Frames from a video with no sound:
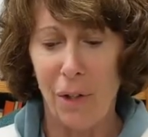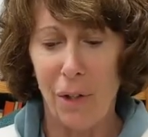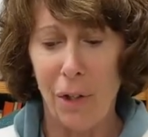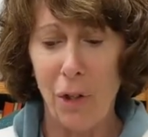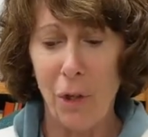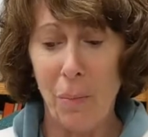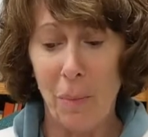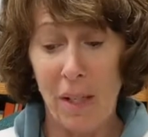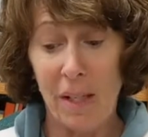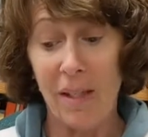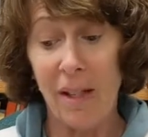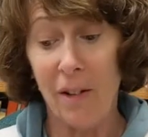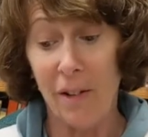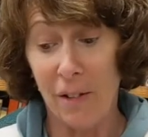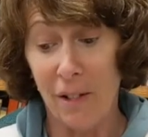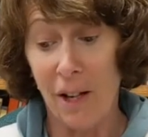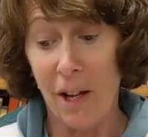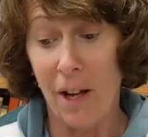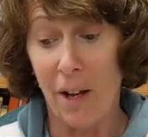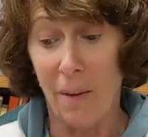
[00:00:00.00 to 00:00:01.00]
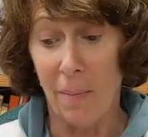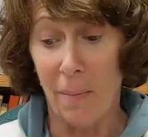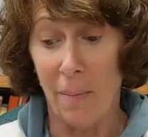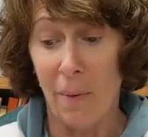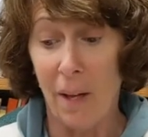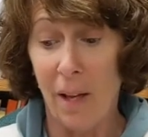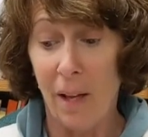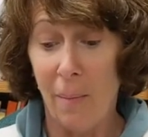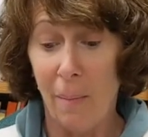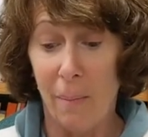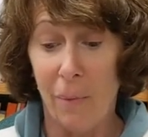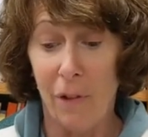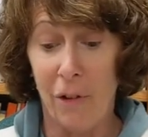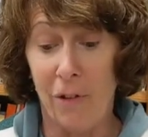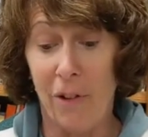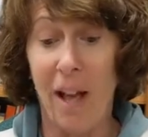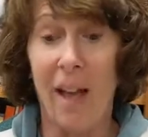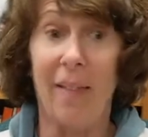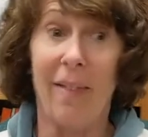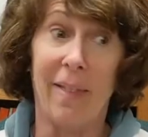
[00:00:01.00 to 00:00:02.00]
Humans are dumb, but
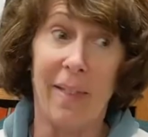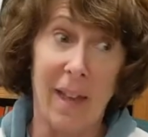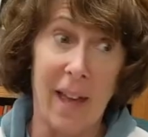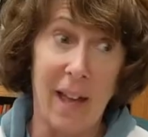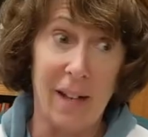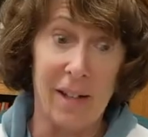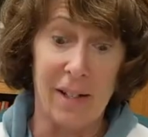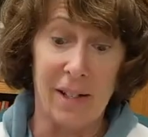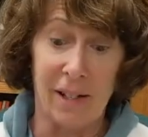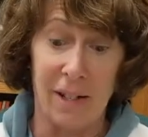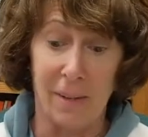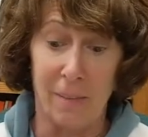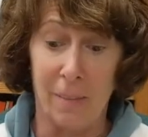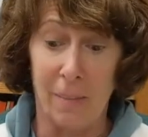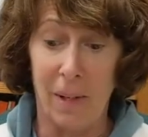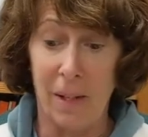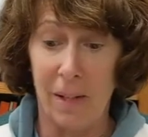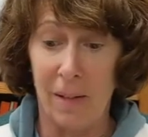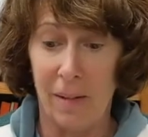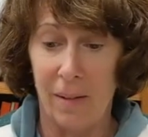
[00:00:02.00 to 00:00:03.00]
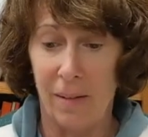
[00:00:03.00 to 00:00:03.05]
they're not that dumb.